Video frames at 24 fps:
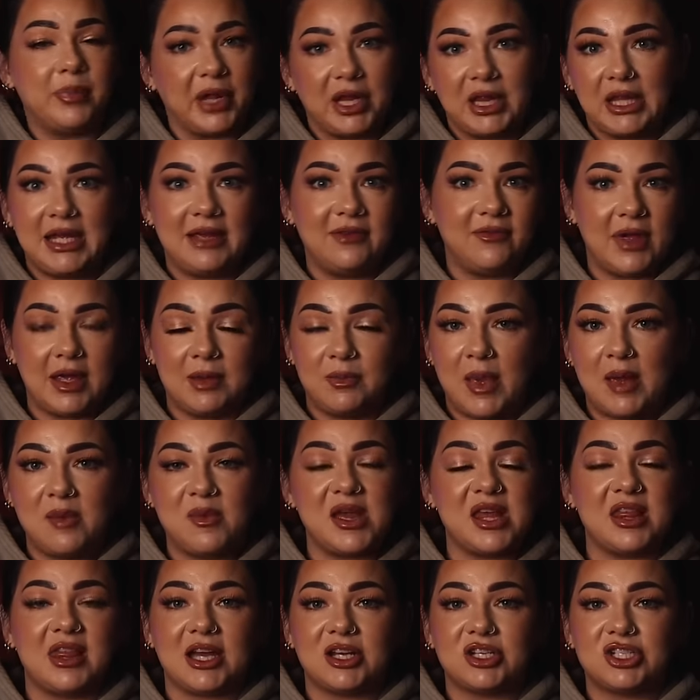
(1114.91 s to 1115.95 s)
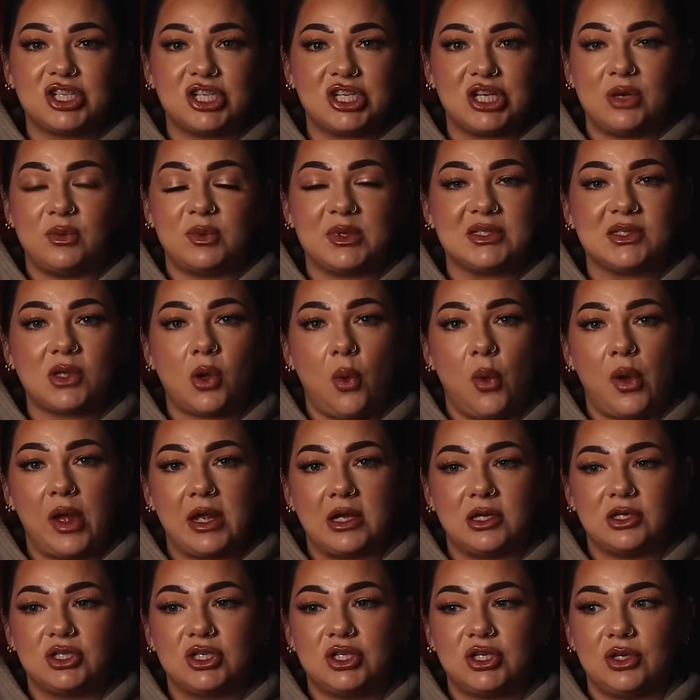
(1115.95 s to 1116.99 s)
believing maybe that she was
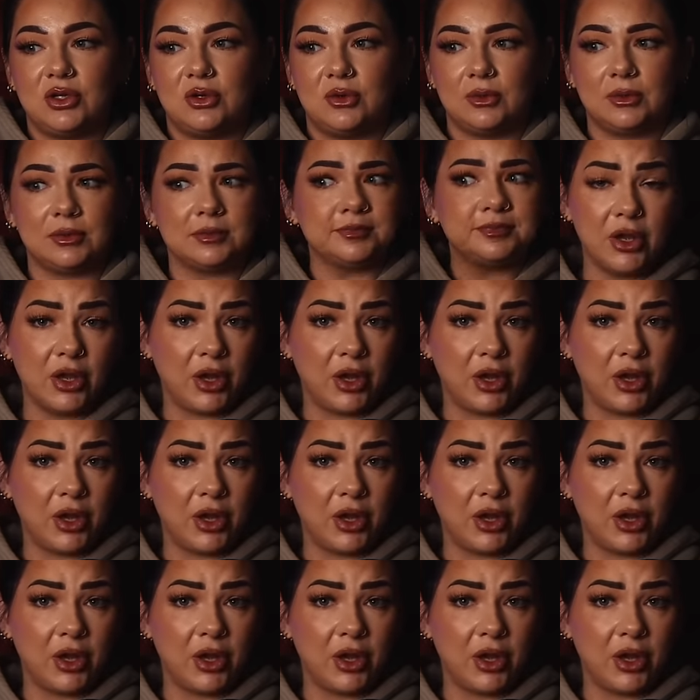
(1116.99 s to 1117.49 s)
going to